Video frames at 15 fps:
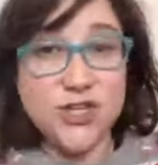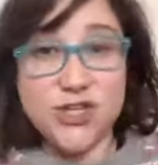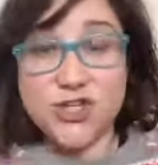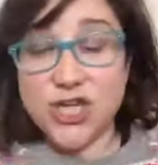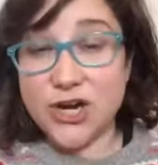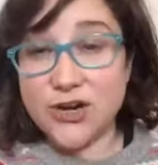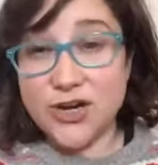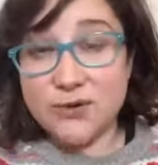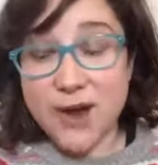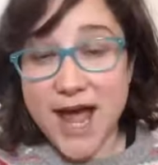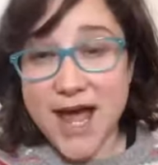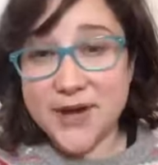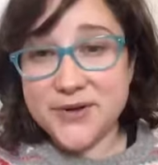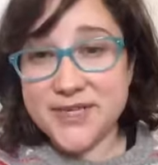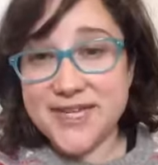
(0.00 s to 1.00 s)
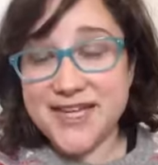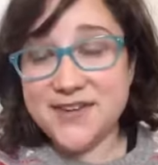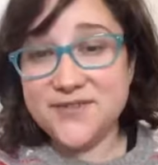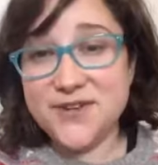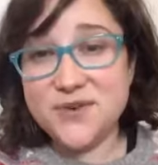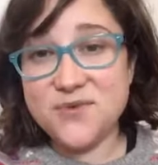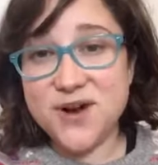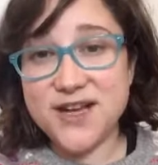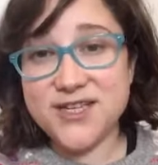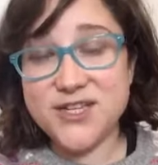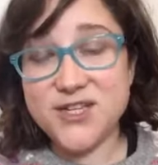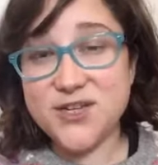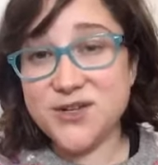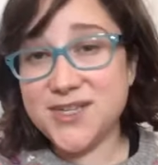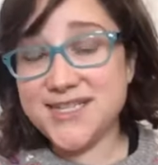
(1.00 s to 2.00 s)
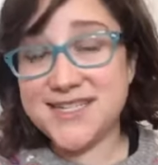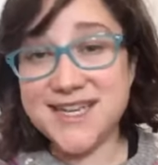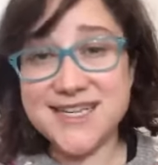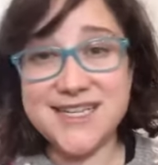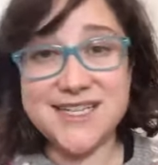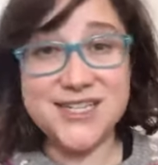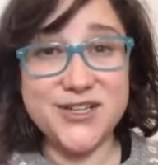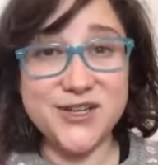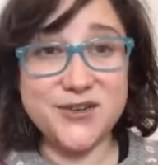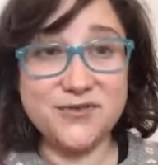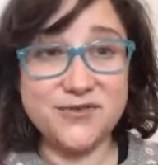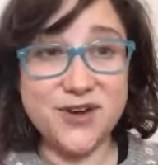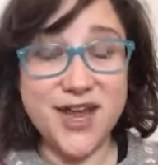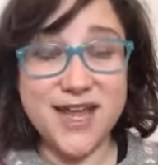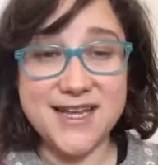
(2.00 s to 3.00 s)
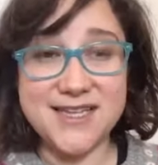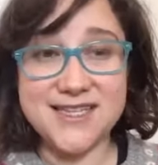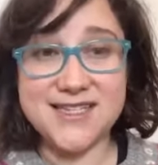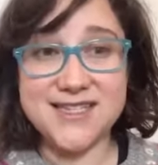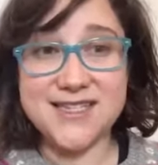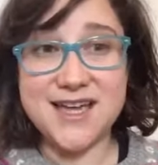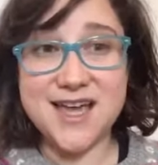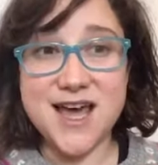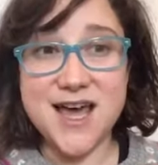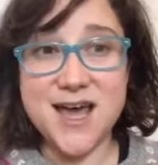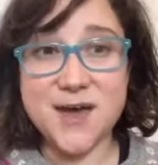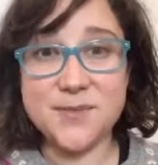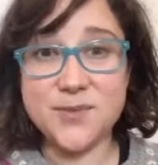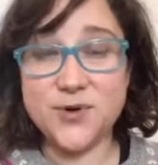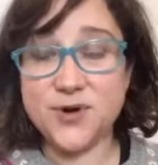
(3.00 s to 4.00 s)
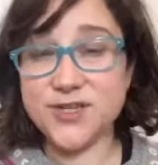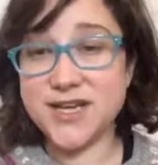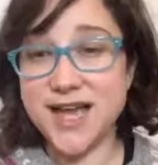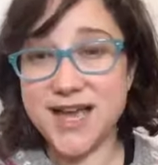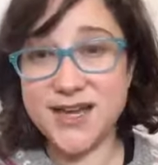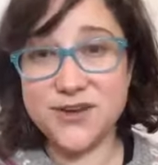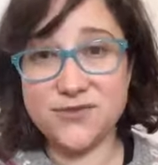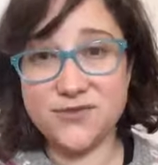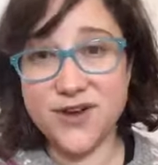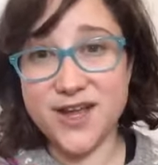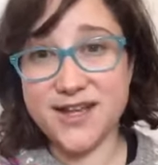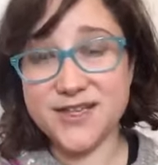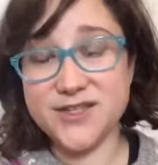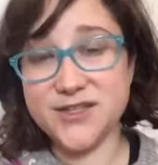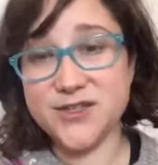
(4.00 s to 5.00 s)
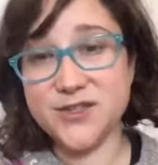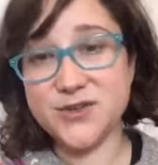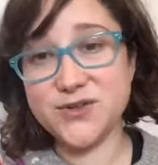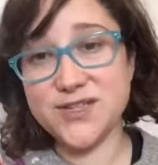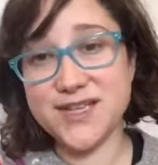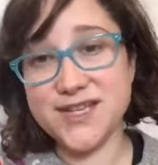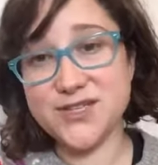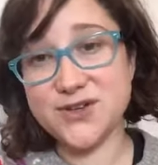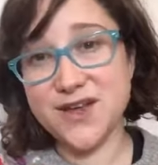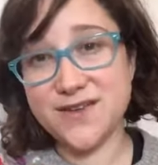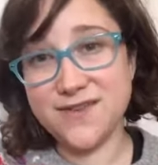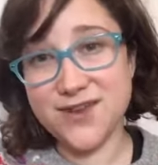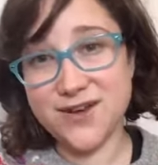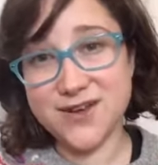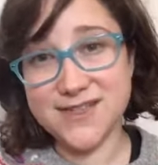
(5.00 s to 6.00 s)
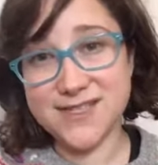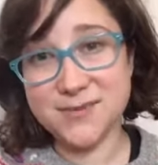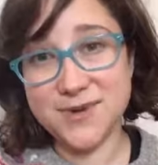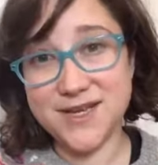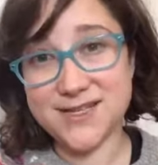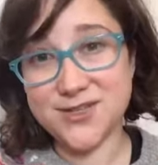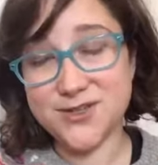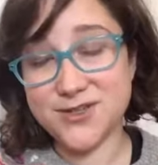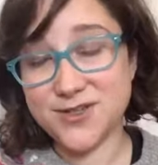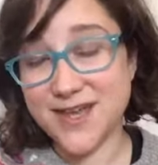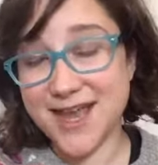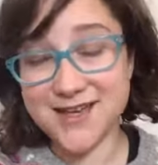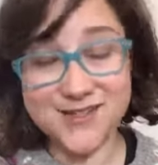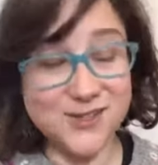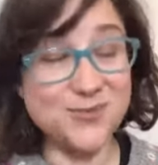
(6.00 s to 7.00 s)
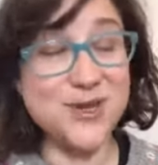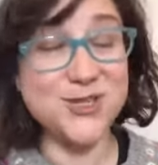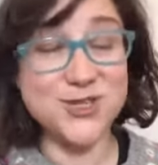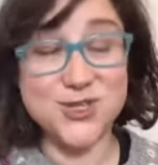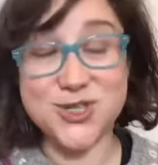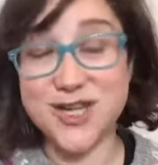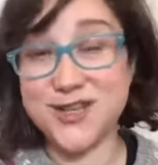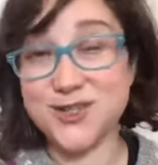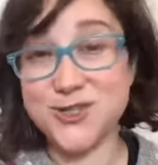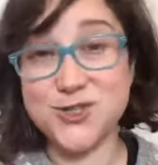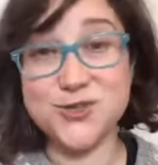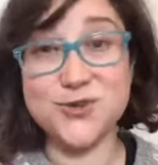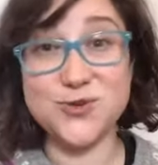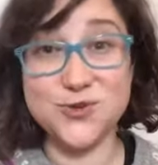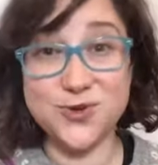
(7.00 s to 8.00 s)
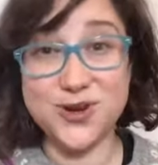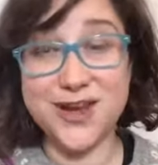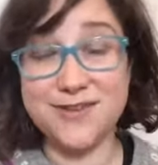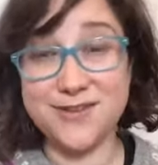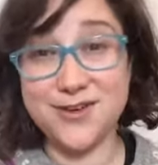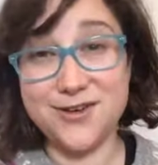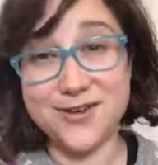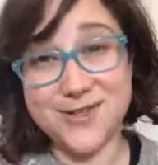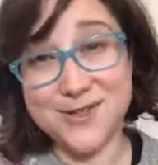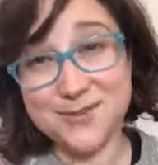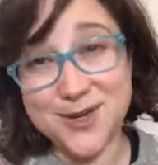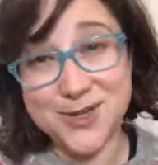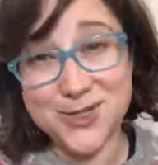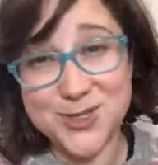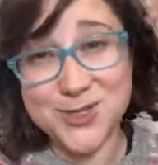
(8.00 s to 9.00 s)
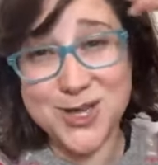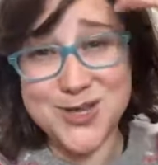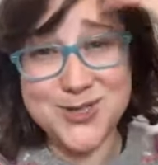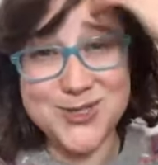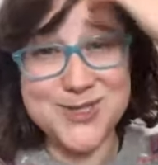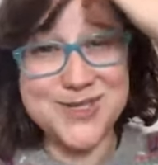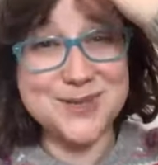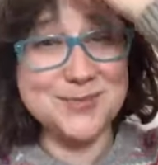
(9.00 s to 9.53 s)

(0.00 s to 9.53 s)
Share it around if you want to. Send it to your friends, or tag your friends whose kids are having constipation challenges, or who are having constipation challenges